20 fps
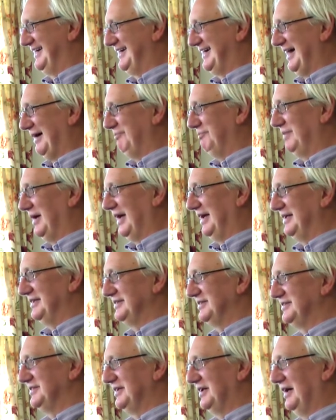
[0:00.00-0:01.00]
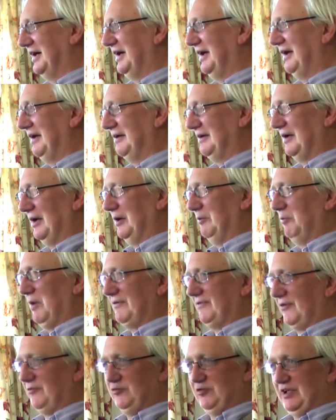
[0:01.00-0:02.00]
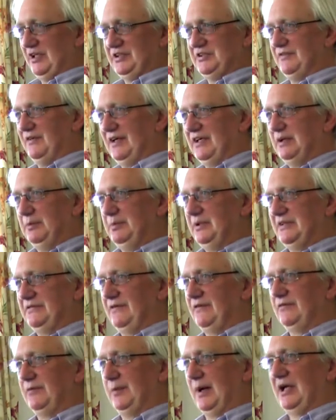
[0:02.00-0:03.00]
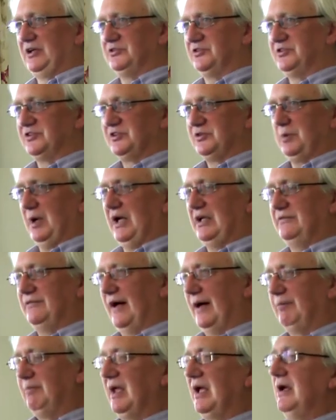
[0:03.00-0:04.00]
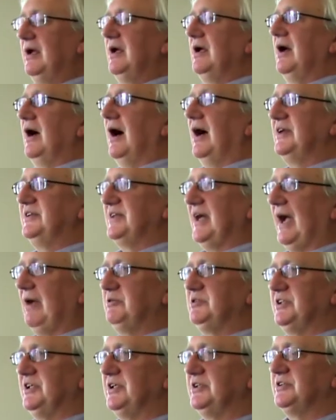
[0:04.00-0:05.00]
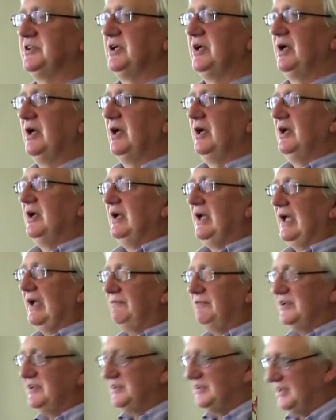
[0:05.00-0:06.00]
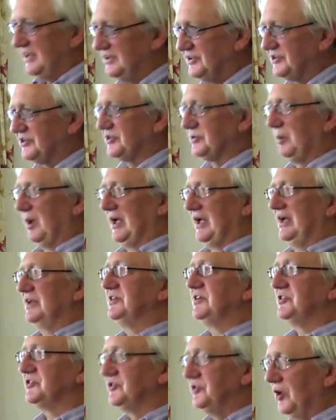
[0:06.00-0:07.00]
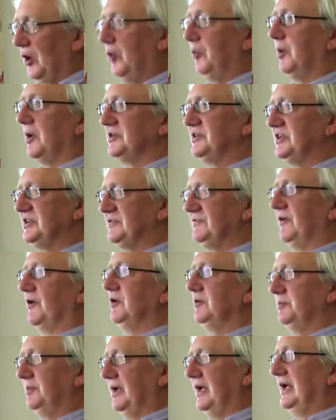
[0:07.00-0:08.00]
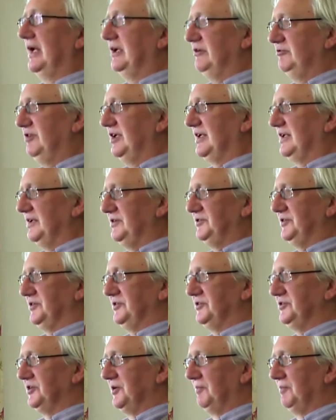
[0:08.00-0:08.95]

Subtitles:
campaigns, and whether the release of illegal information swayed that. I doubt it. If it did sway it, it's nobody's fault but Hillary Clinton.